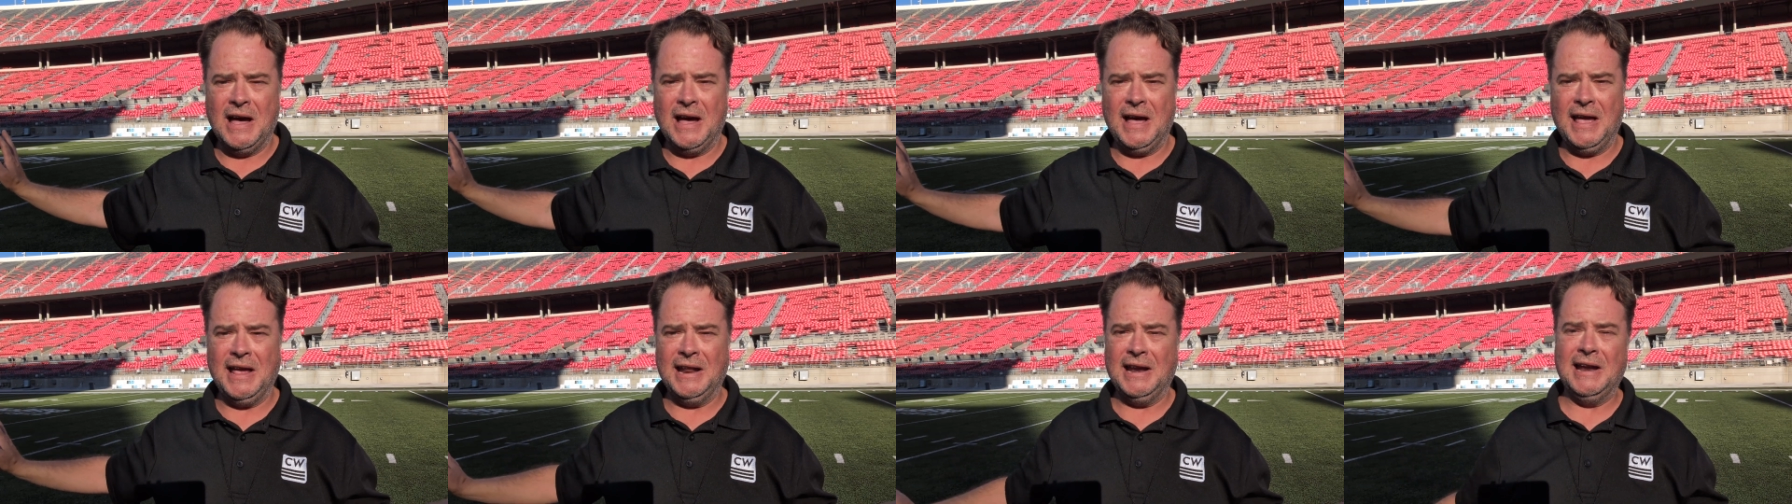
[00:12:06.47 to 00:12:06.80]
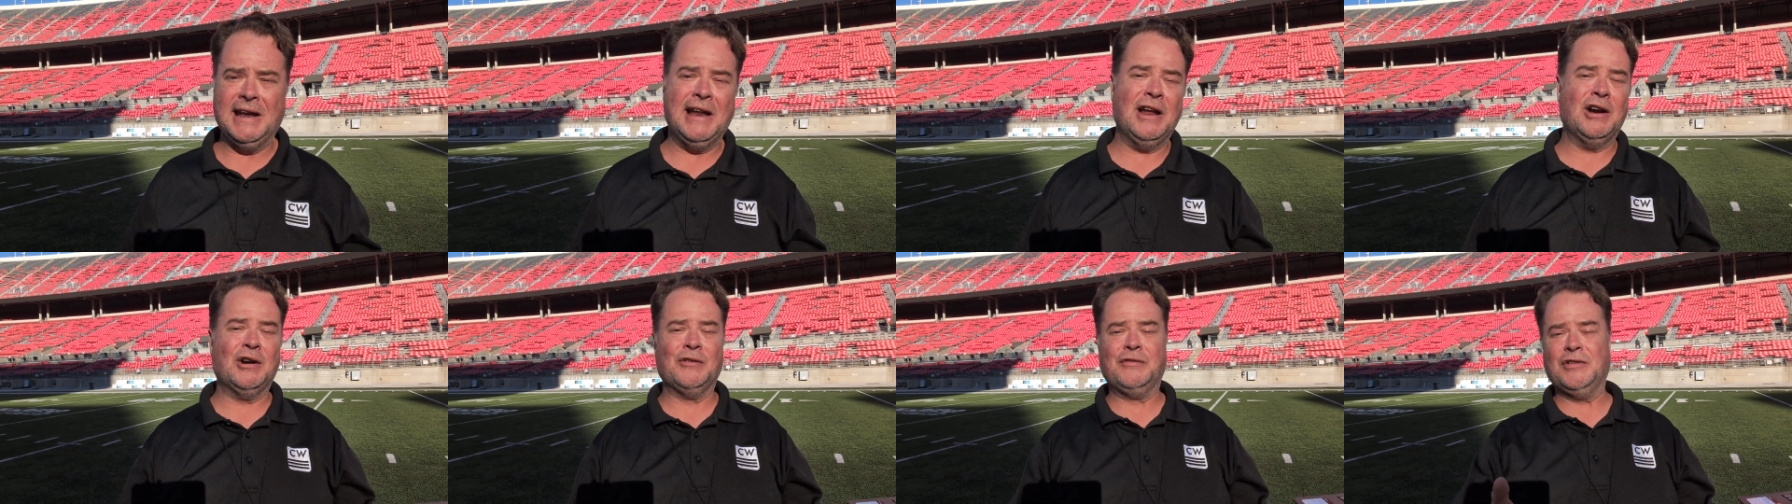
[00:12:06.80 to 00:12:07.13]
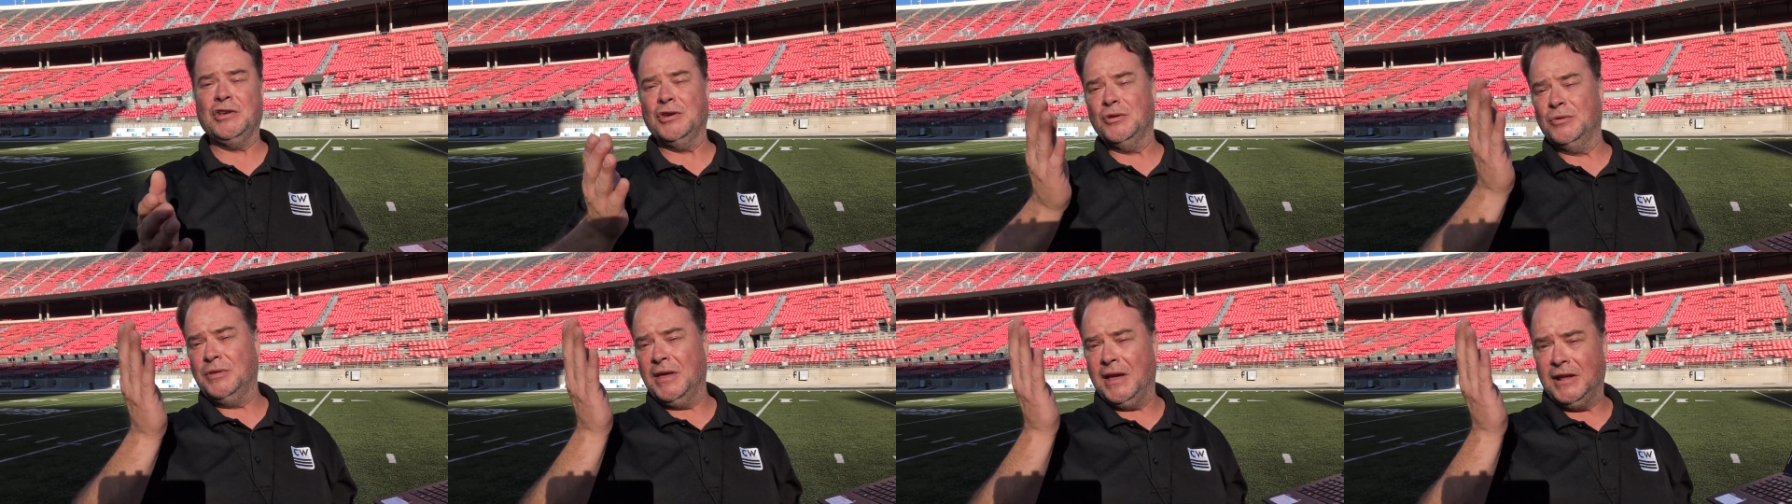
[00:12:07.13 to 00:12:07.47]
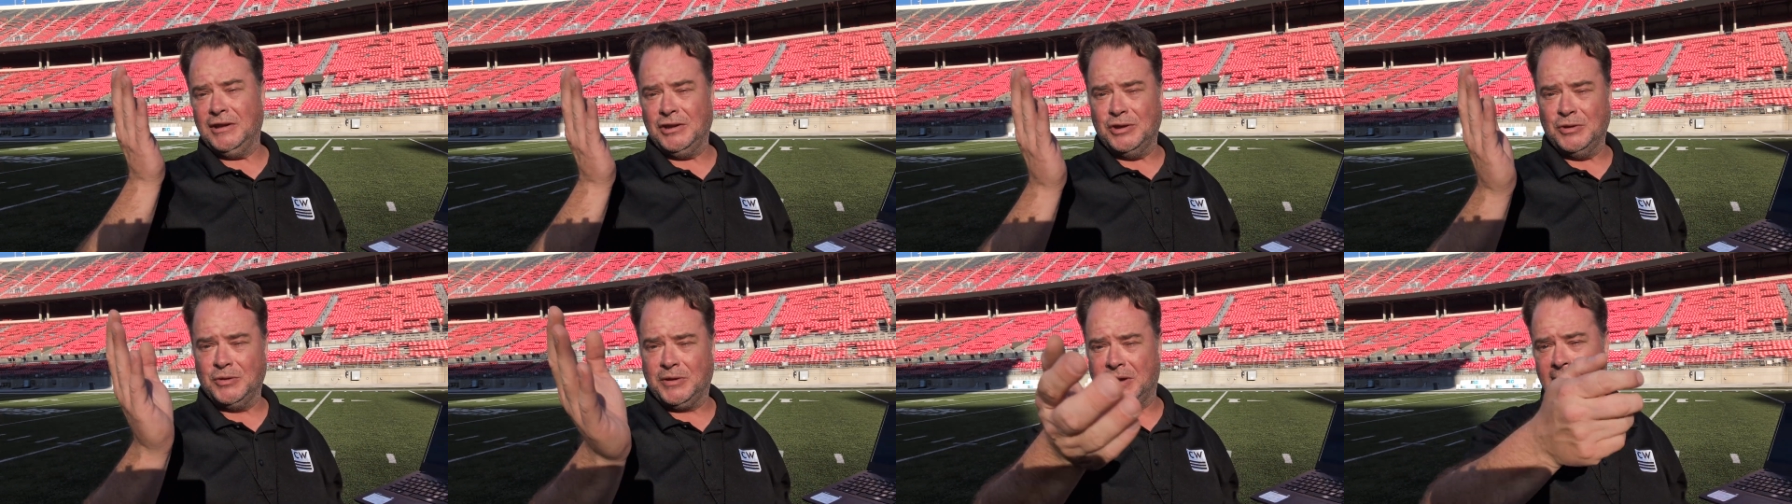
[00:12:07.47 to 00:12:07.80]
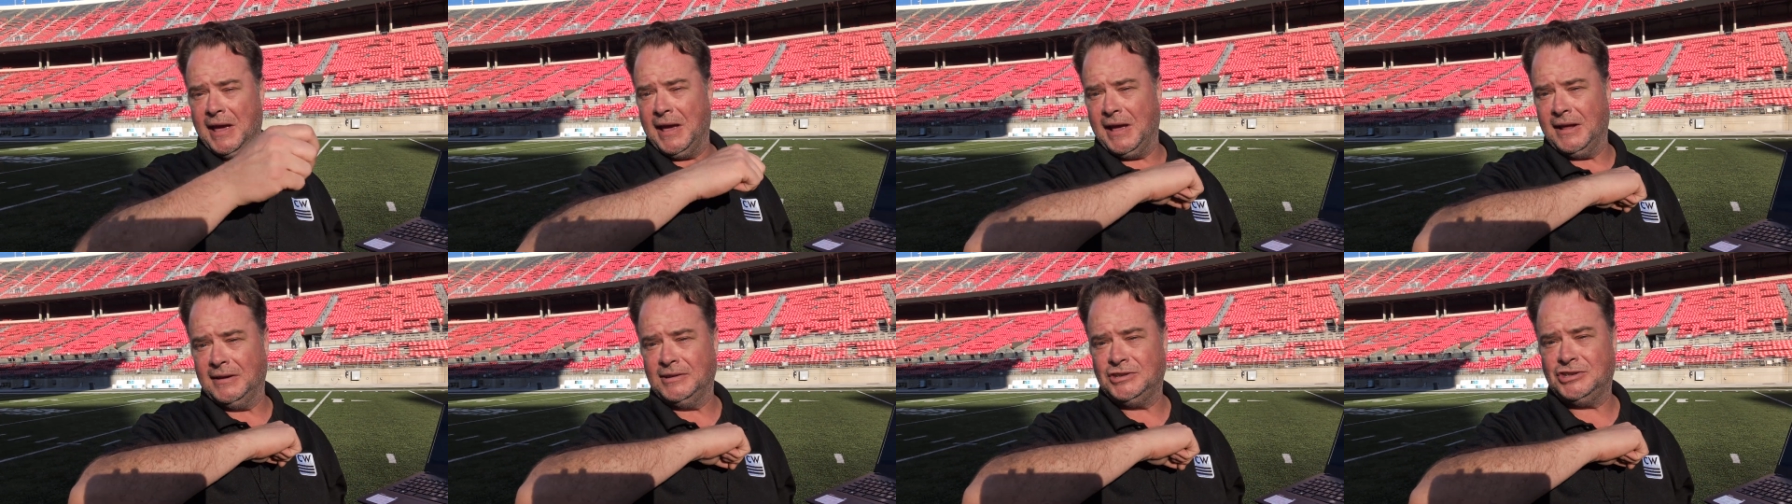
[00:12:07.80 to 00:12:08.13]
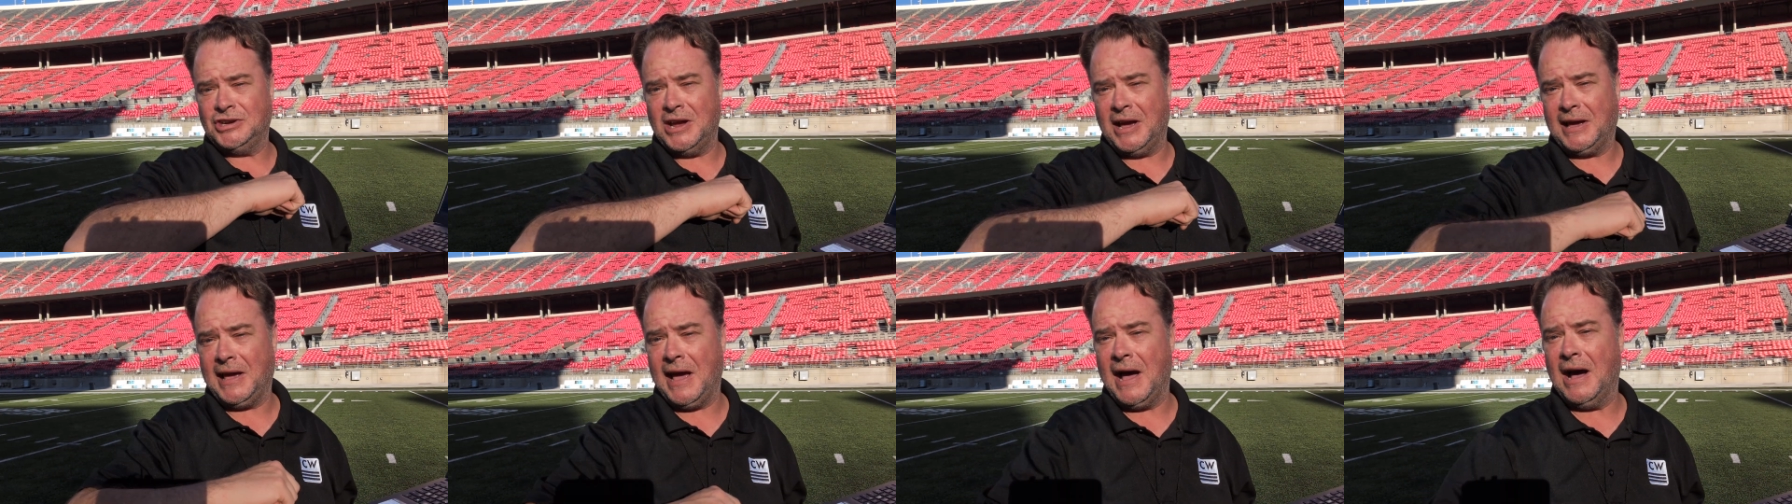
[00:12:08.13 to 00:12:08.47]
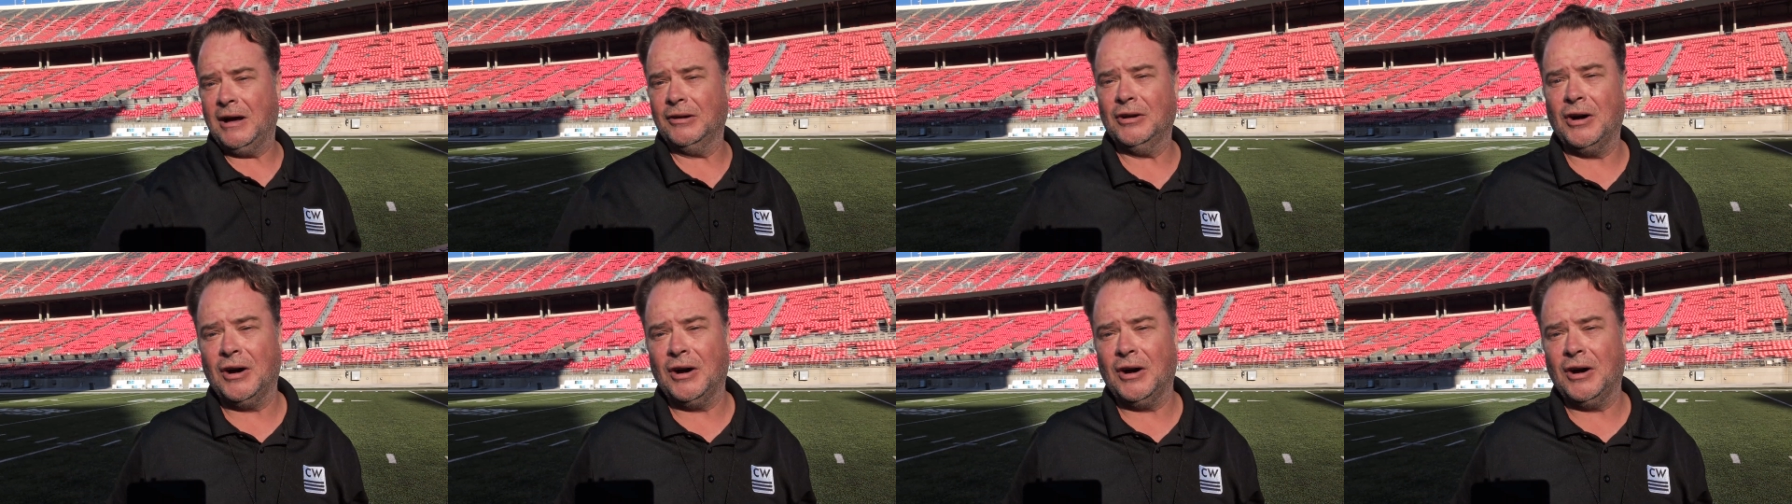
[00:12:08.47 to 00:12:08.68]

in an interview that you can check out